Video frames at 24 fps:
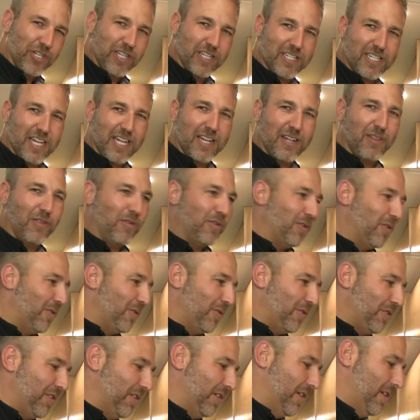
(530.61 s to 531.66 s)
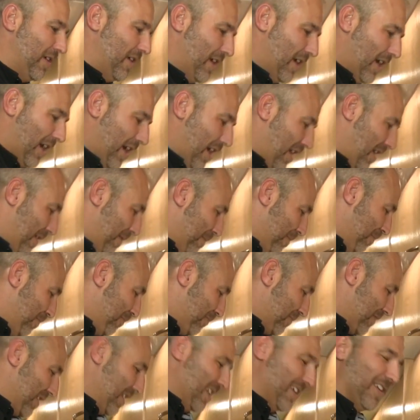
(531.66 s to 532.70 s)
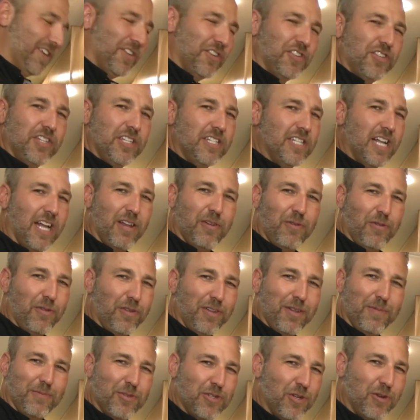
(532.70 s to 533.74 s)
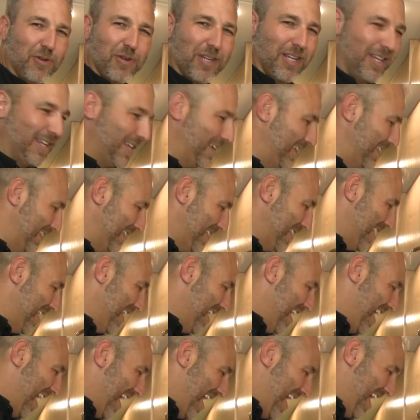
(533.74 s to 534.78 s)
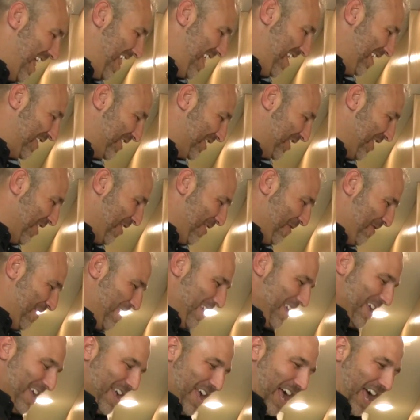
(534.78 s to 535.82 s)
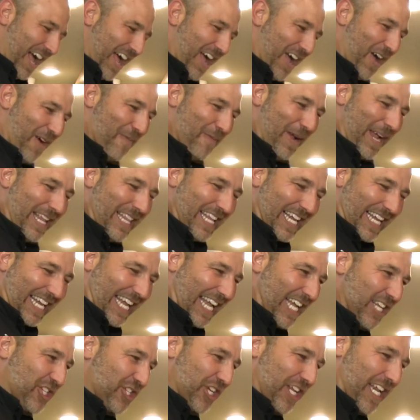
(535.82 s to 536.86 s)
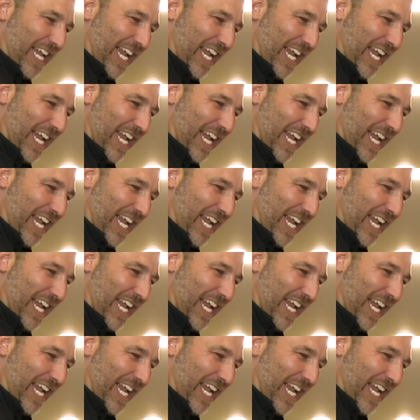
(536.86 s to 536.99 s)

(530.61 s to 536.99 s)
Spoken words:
is getting a little old. She's not old, I'm joking. So in the kitchen